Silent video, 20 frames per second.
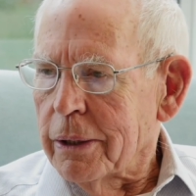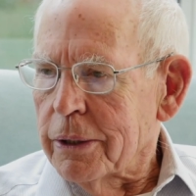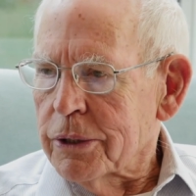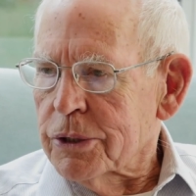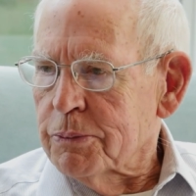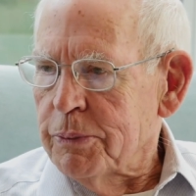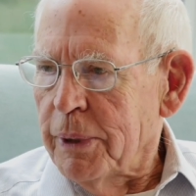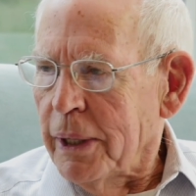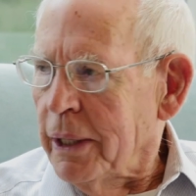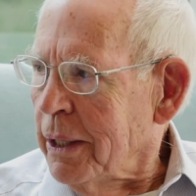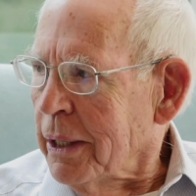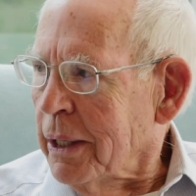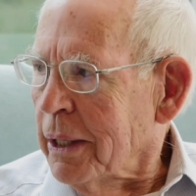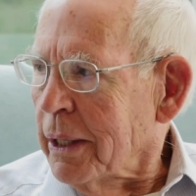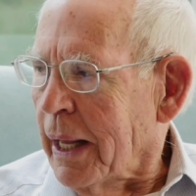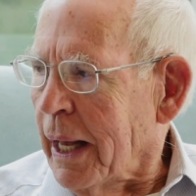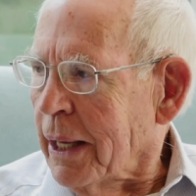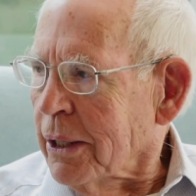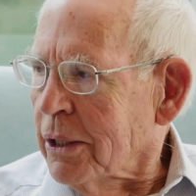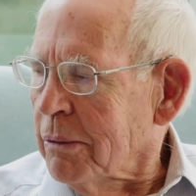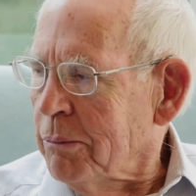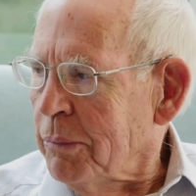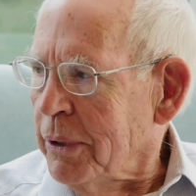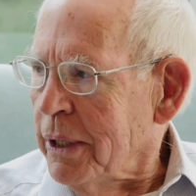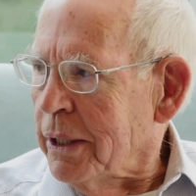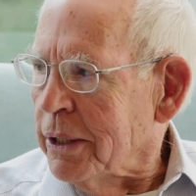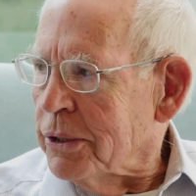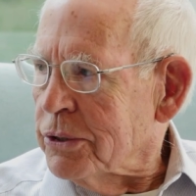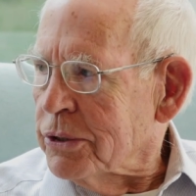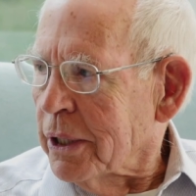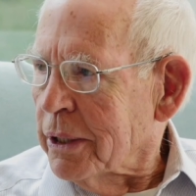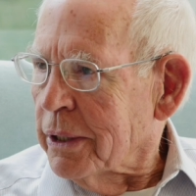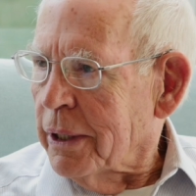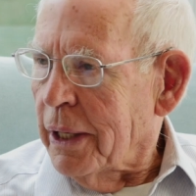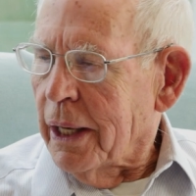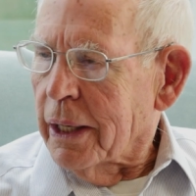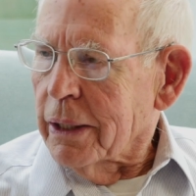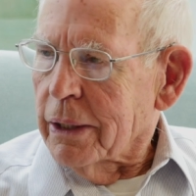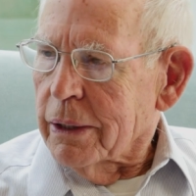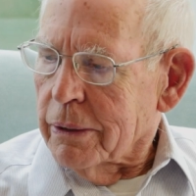spending it at the beach
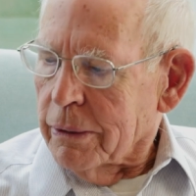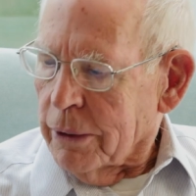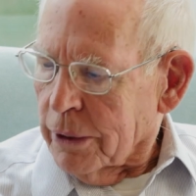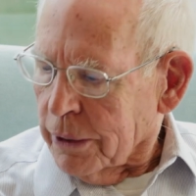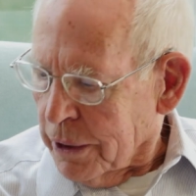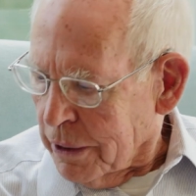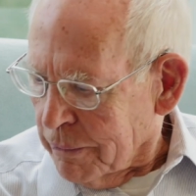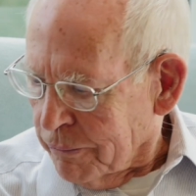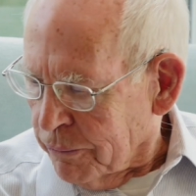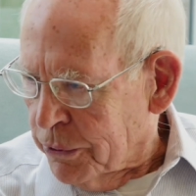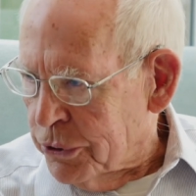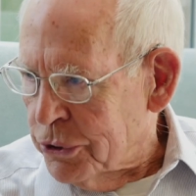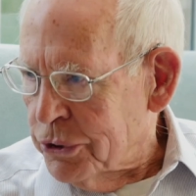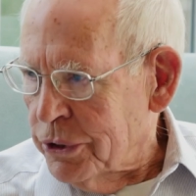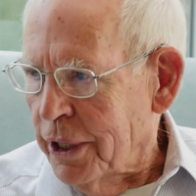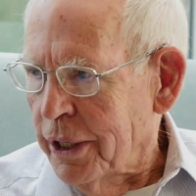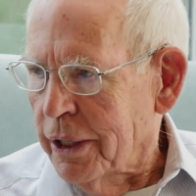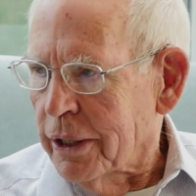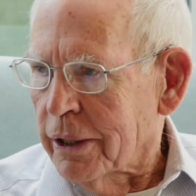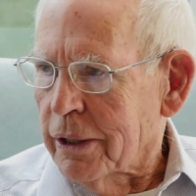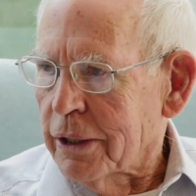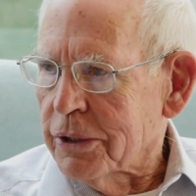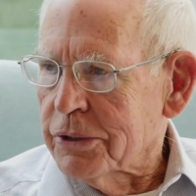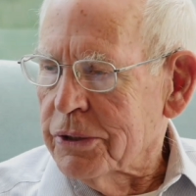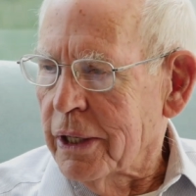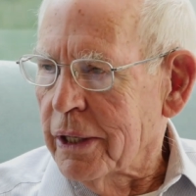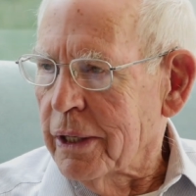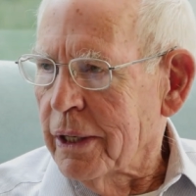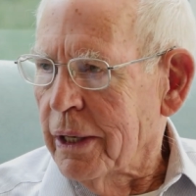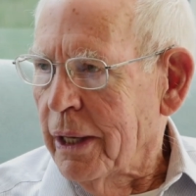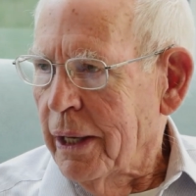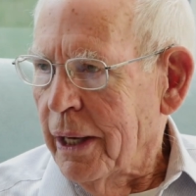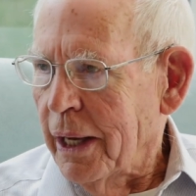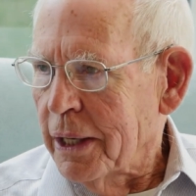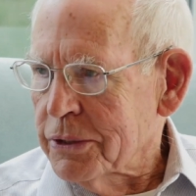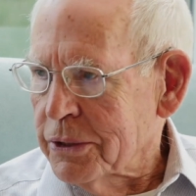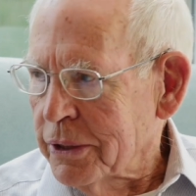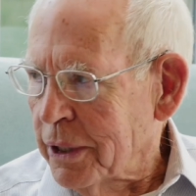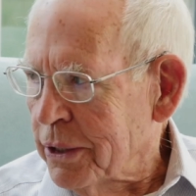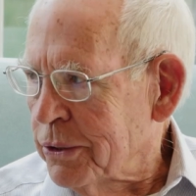and looking for shells. And
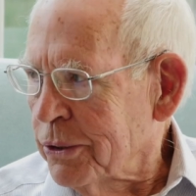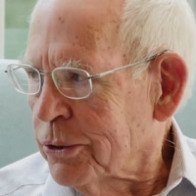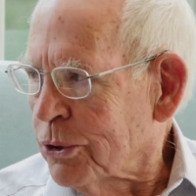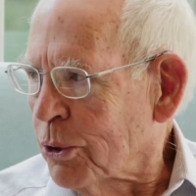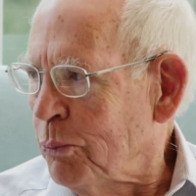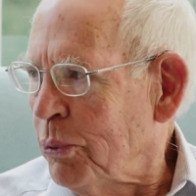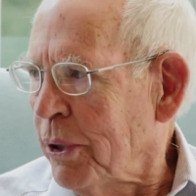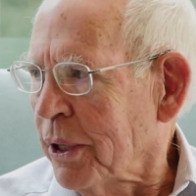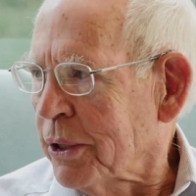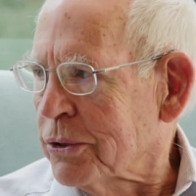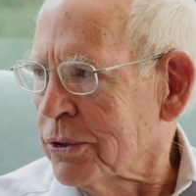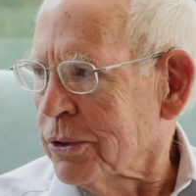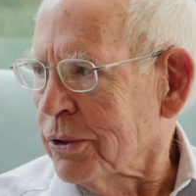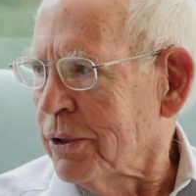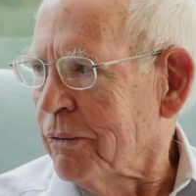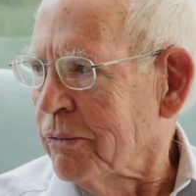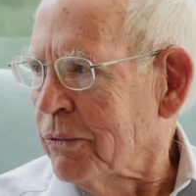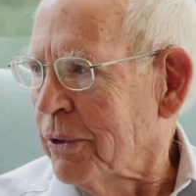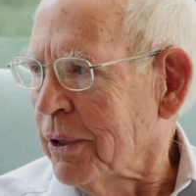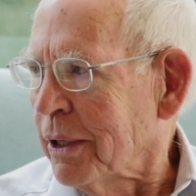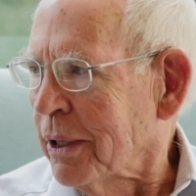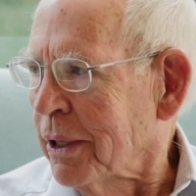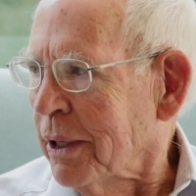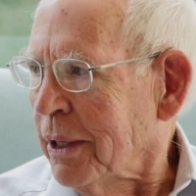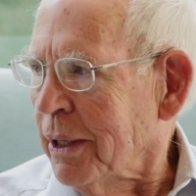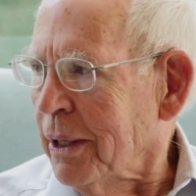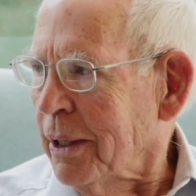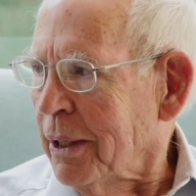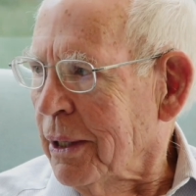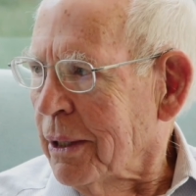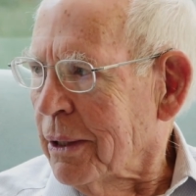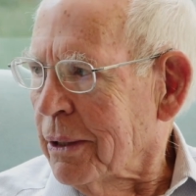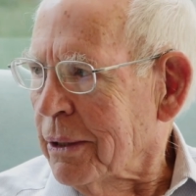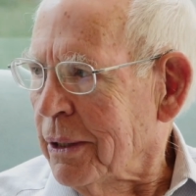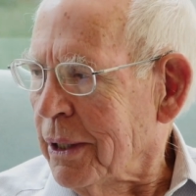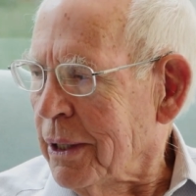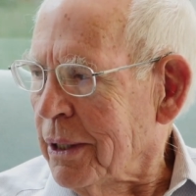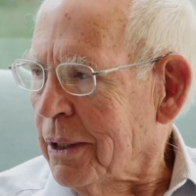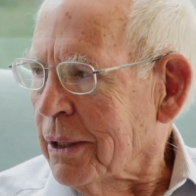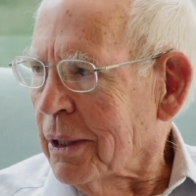I sent you the picture of
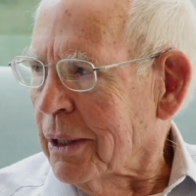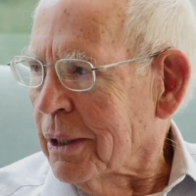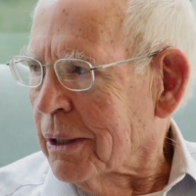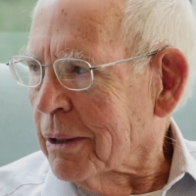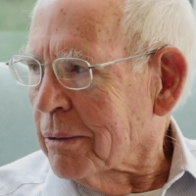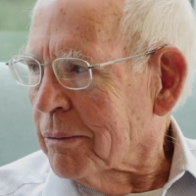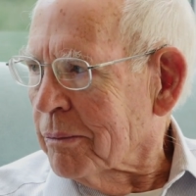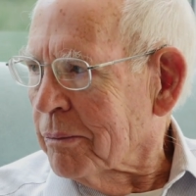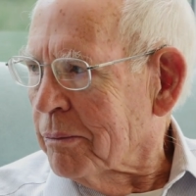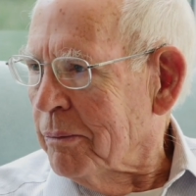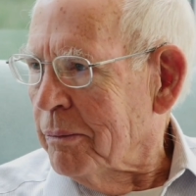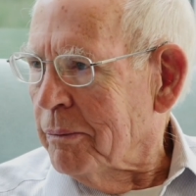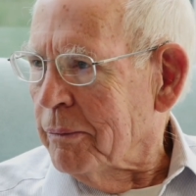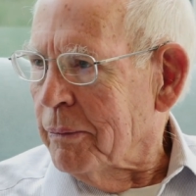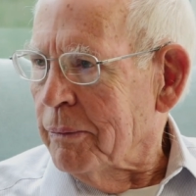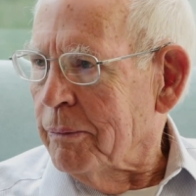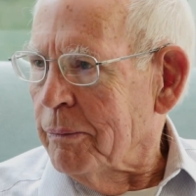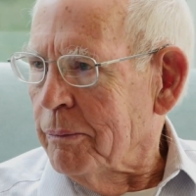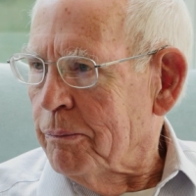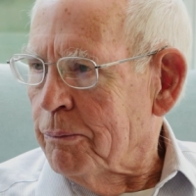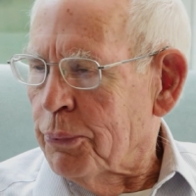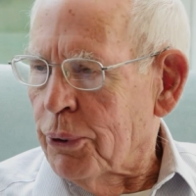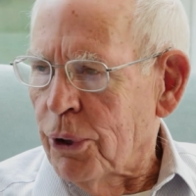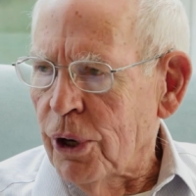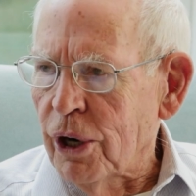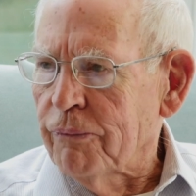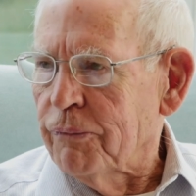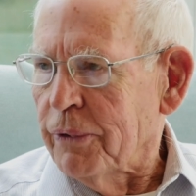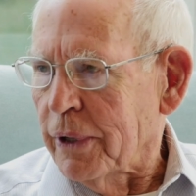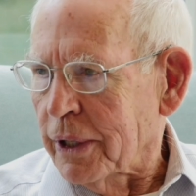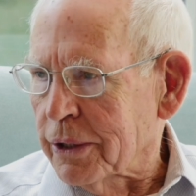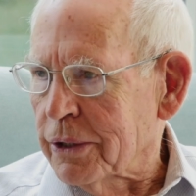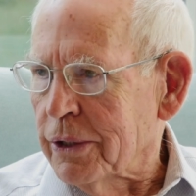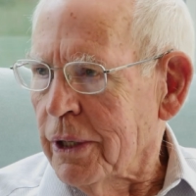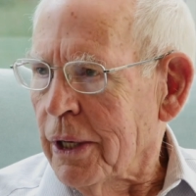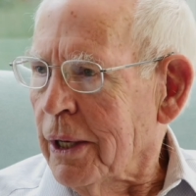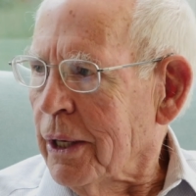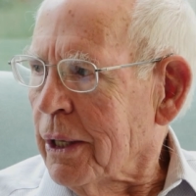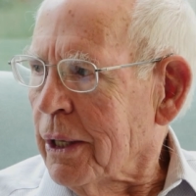the perfect